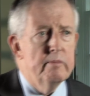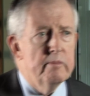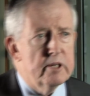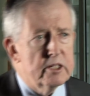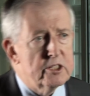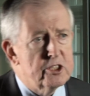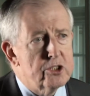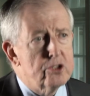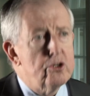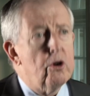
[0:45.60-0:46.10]

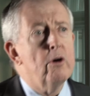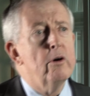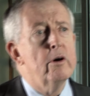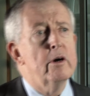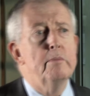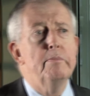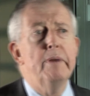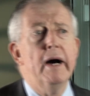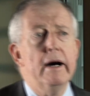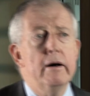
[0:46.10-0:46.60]
stronger
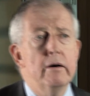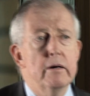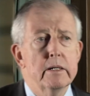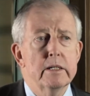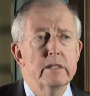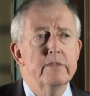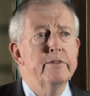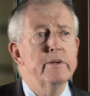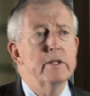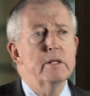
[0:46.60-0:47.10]

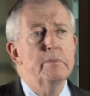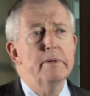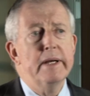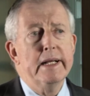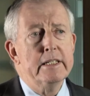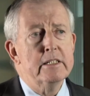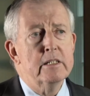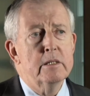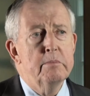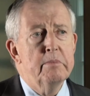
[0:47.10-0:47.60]
powers for the
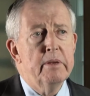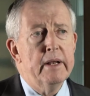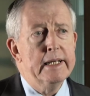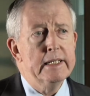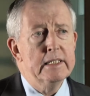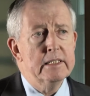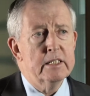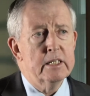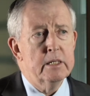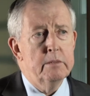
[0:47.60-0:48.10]
Press
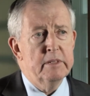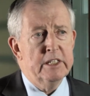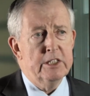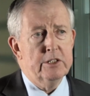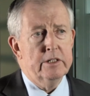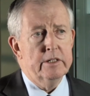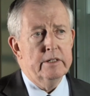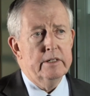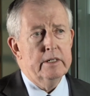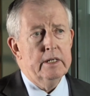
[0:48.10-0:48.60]
Complaints
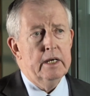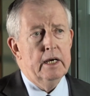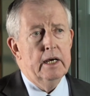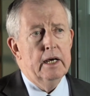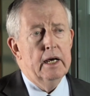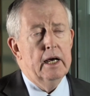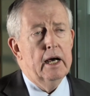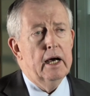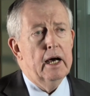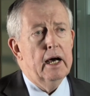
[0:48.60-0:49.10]
Commission
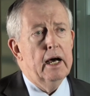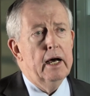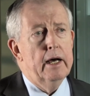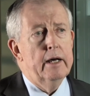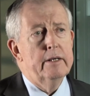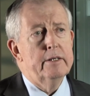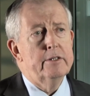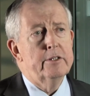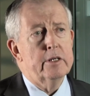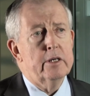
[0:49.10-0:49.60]
uh,
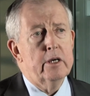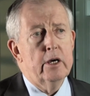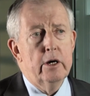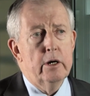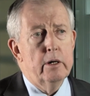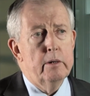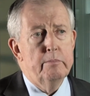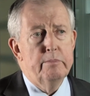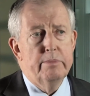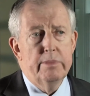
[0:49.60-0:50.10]
to
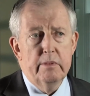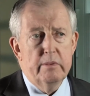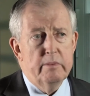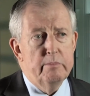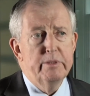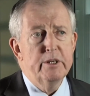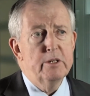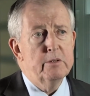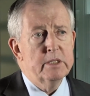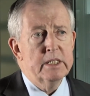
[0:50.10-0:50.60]
curb
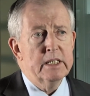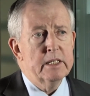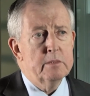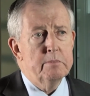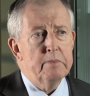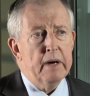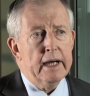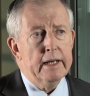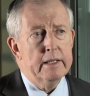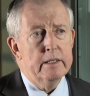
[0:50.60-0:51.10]
abuses
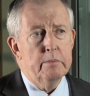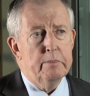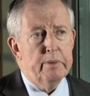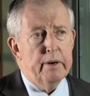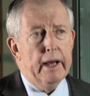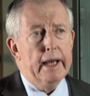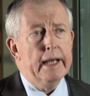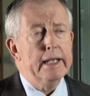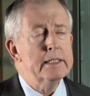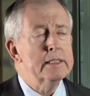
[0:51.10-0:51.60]
by the
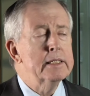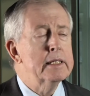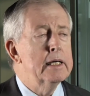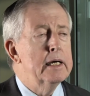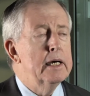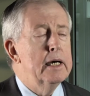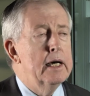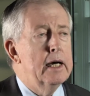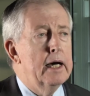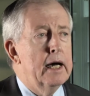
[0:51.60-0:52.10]
press.
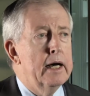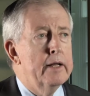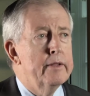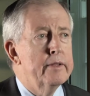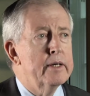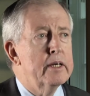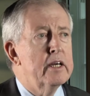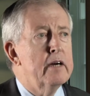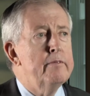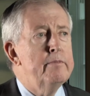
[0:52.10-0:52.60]
And
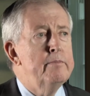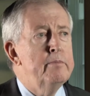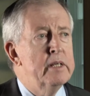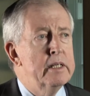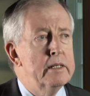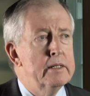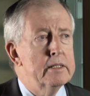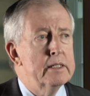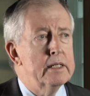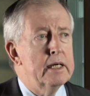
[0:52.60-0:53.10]
the
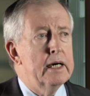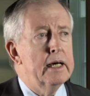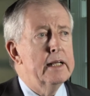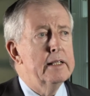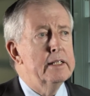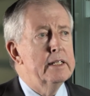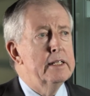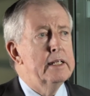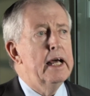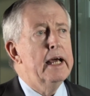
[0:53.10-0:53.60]
government at
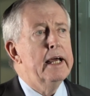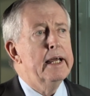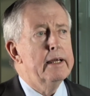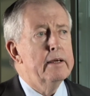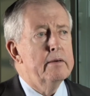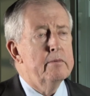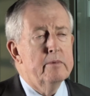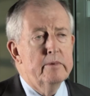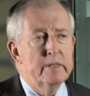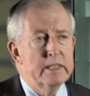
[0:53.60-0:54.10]
the day
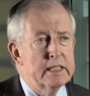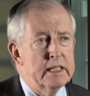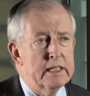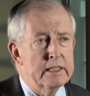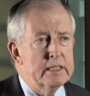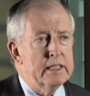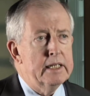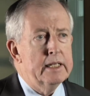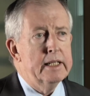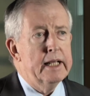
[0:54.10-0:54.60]

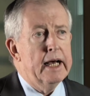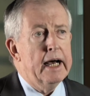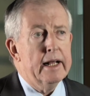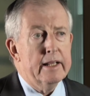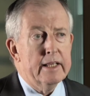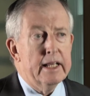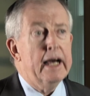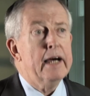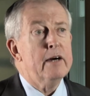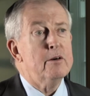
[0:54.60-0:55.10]
resisted that.
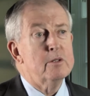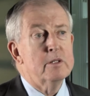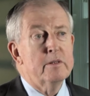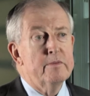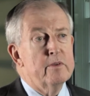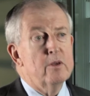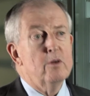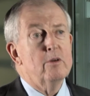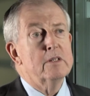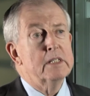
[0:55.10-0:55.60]
The House of
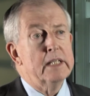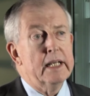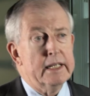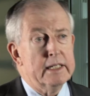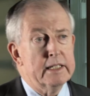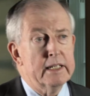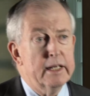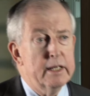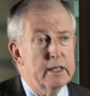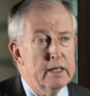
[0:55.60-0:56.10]
Lords
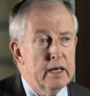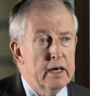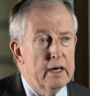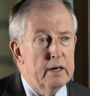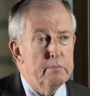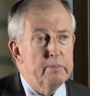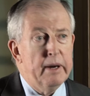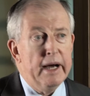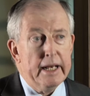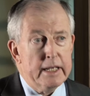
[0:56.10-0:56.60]
actually
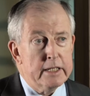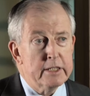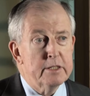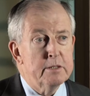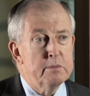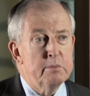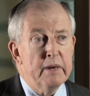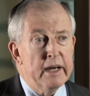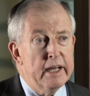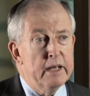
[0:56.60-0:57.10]

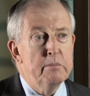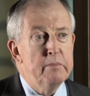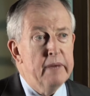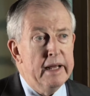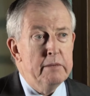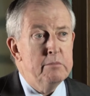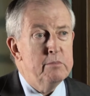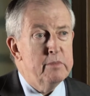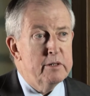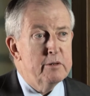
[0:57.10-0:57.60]
passed my
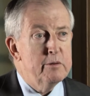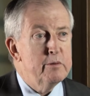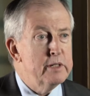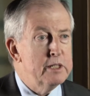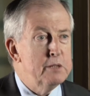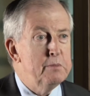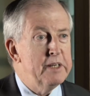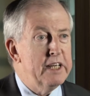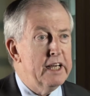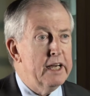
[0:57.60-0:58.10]
amendment,
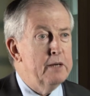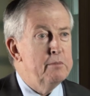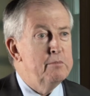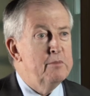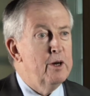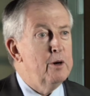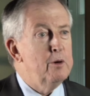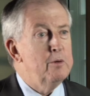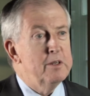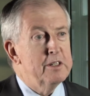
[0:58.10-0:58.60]
which became
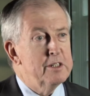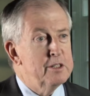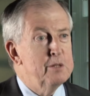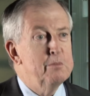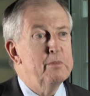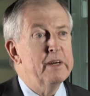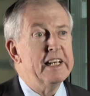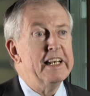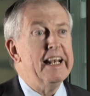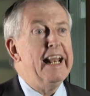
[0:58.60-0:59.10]
known as the
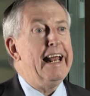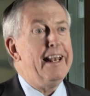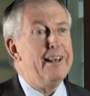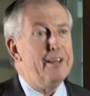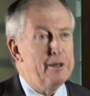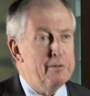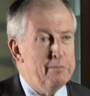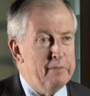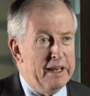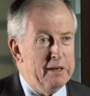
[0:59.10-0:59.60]

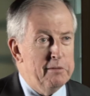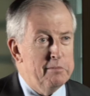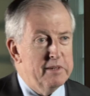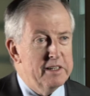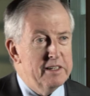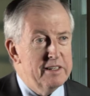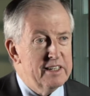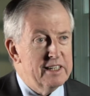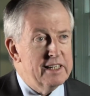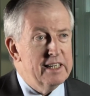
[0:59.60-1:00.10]
McNally
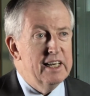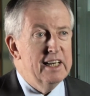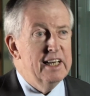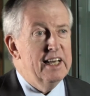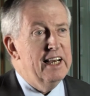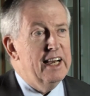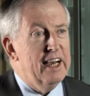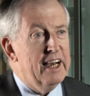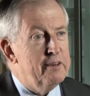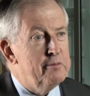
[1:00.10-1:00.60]
Amendment,
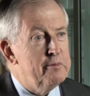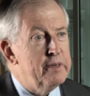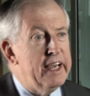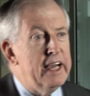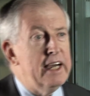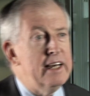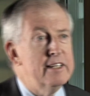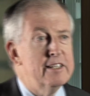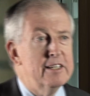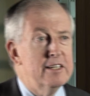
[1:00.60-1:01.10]
and we had a